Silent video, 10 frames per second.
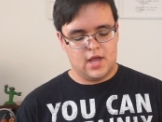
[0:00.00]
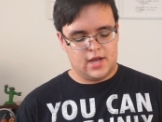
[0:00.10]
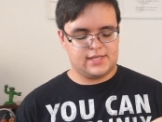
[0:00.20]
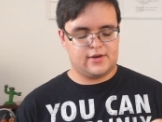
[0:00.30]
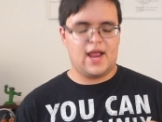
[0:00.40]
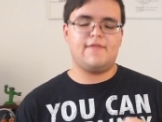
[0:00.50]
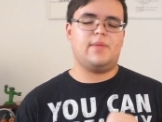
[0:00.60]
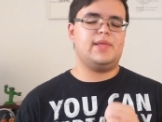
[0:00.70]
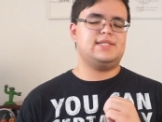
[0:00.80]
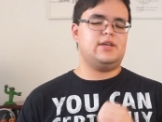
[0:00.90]
Consider having a
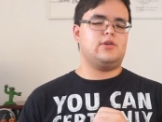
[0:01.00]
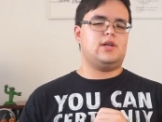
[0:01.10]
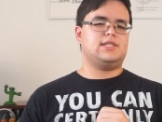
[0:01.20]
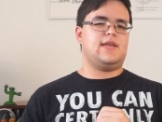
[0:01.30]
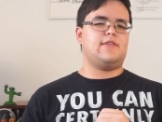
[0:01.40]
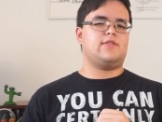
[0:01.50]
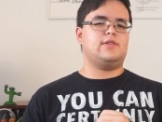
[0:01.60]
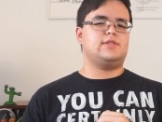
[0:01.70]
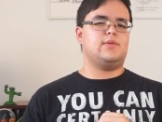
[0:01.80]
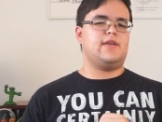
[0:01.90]
$0 saving throw,
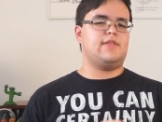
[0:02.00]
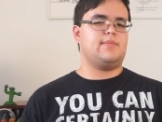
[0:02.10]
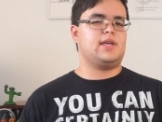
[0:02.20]
so giving them